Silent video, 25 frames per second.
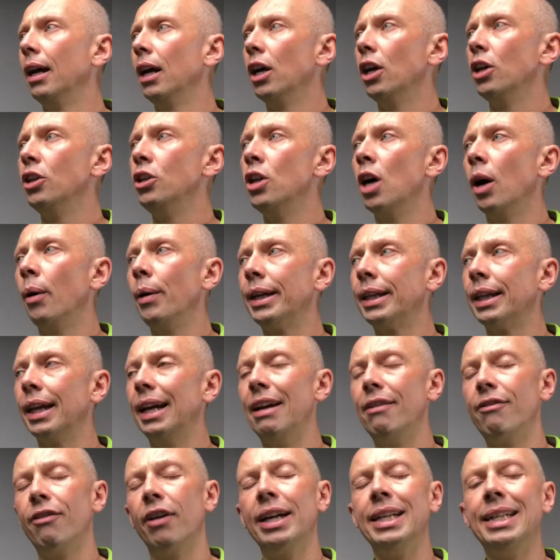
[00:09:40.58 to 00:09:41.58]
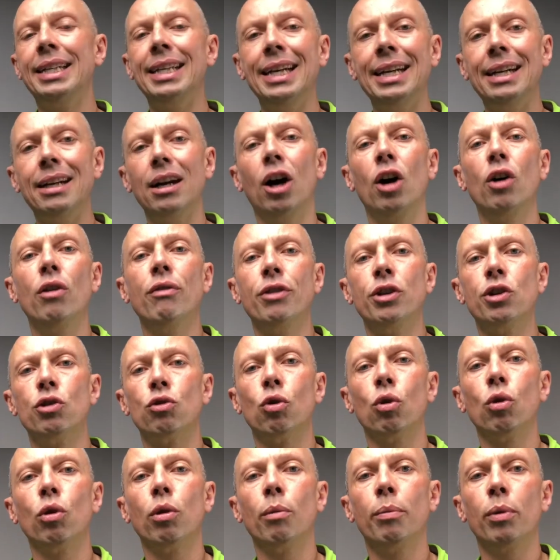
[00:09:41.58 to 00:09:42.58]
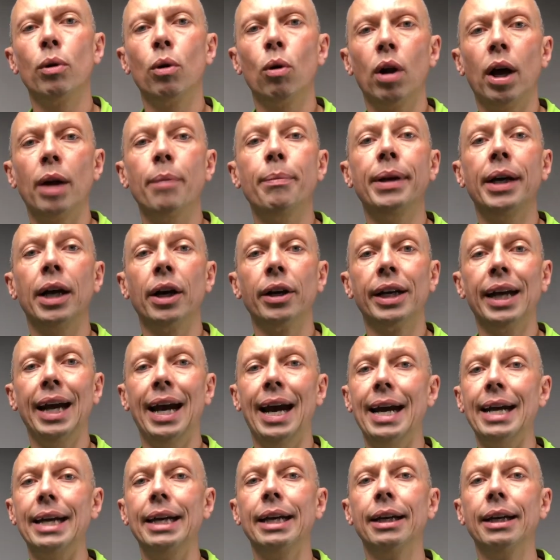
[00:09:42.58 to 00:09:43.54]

knowing that if I did overdraw the ball, I'd be okay.